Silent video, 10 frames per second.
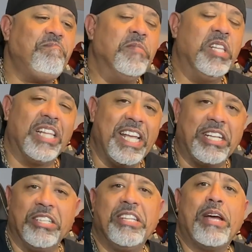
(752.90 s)

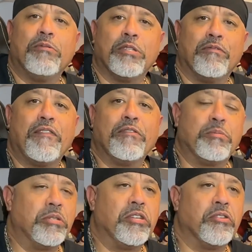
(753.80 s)
Likely that was a reference
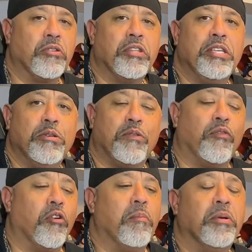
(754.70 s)
material they used
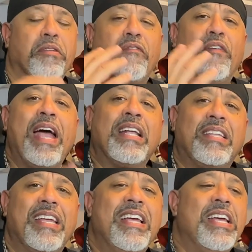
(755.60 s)
for it. But the fact
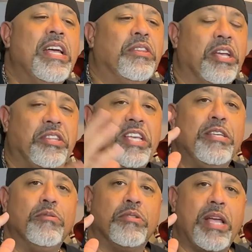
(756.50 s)
that they
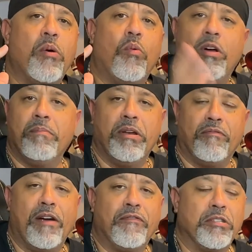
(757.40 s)
used that one bit of
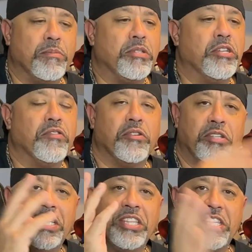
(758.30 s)
reference material
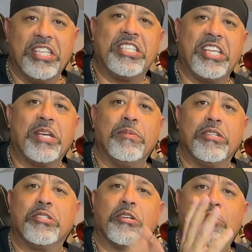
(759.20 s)
in this segment
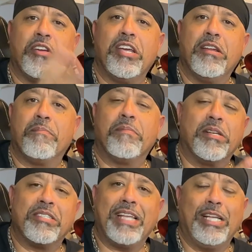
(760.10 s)
to create a
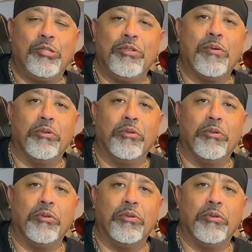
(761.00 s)
statue that will